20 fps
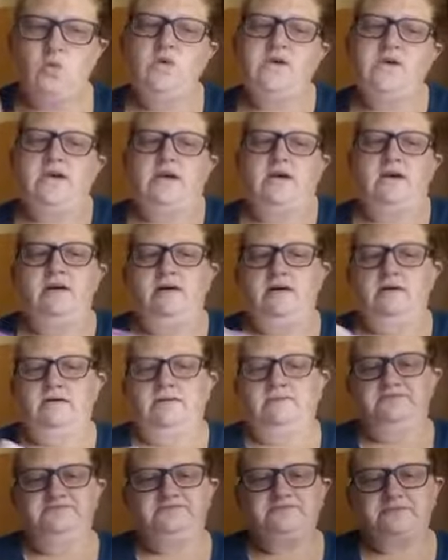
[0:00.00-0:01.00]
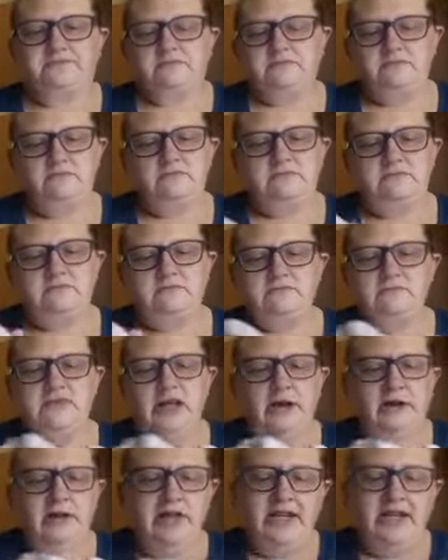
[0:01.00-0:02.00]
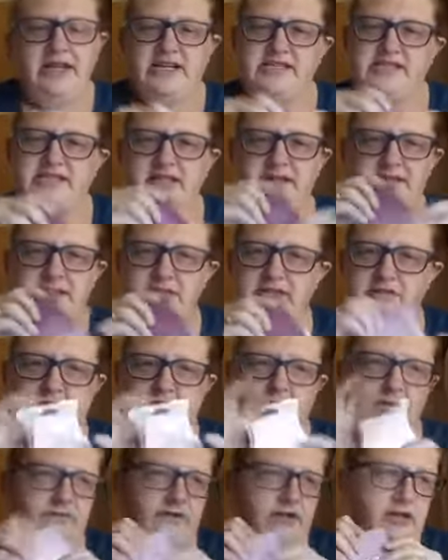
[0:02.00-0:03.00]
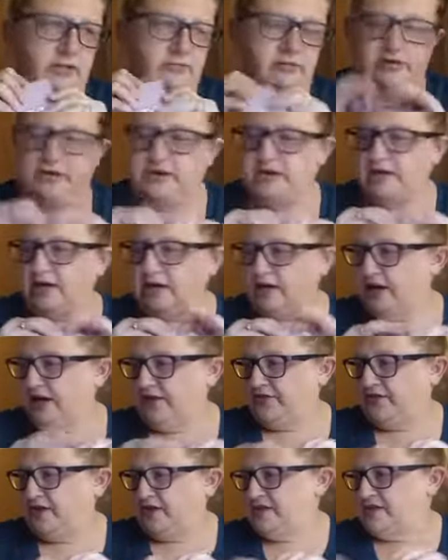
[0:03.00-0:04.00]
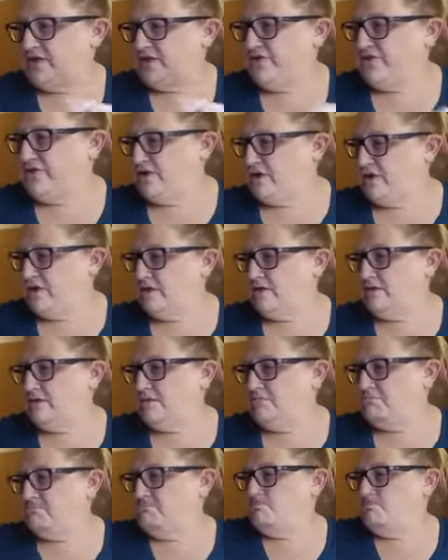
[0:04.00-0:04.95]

yeah. Now, like I said, these aren't available yet. I got these from